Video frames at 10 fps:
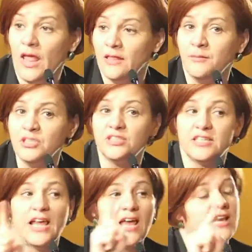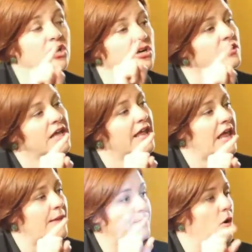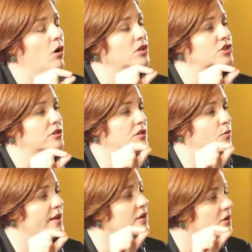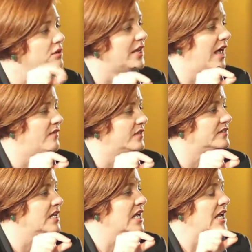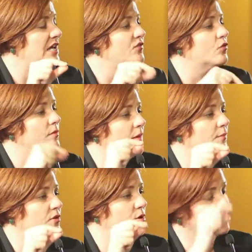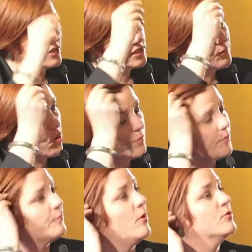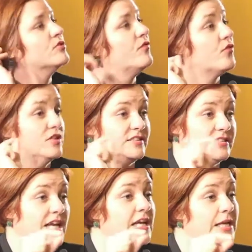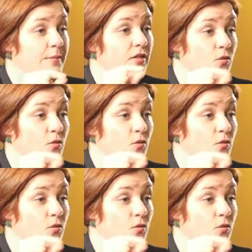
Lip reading: And let me just say, and it could, and partially the way it could have is, if you remember, there was a small proposal for a stadium on